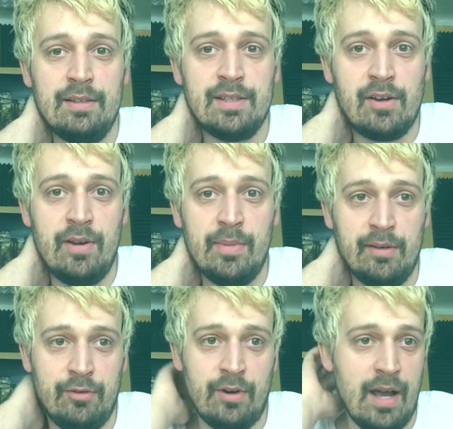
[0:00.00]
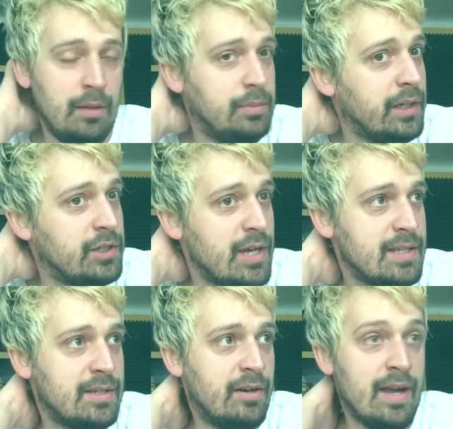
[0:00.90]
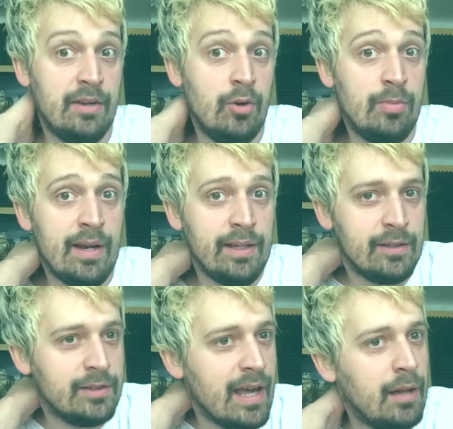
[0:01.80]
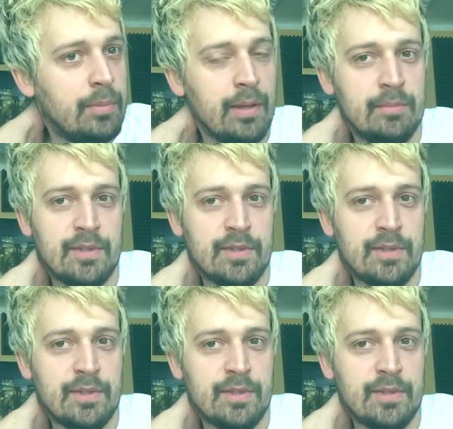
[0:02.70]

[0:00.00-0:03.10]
screaming for help like Chester and nobody could help him.